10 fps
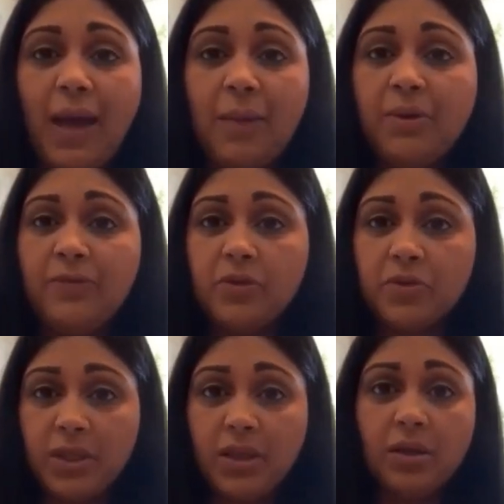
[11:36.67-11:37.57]
habit of
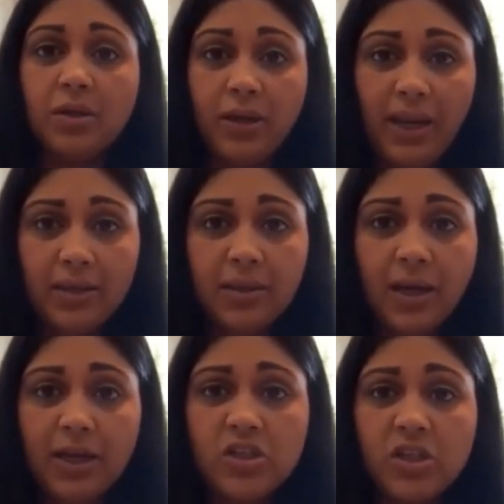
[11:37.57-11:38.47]
using good hand
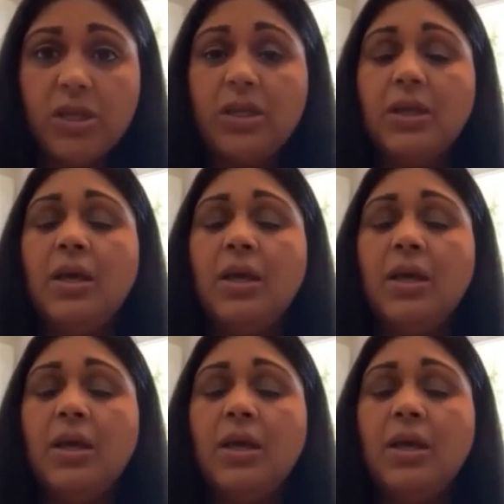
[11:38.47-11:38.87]
hygiene